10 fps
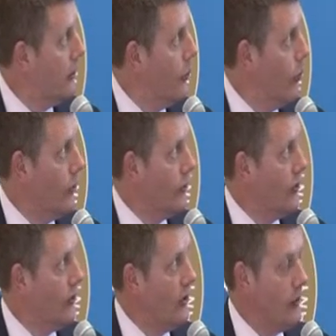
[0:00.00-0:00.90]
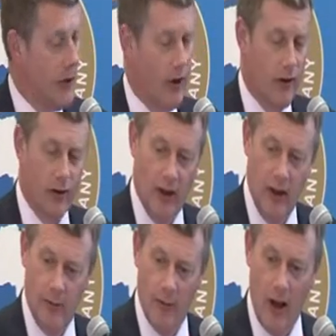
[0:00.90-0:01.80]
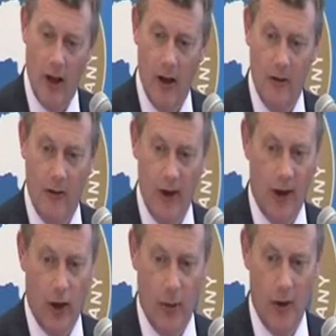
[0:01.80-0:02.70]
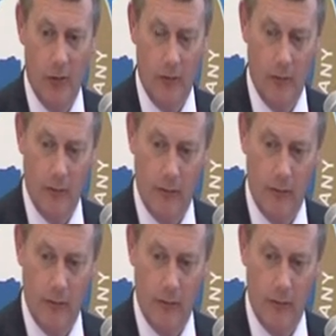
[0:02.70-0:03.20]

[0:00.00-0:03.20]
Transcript: Warranties in the policy, very common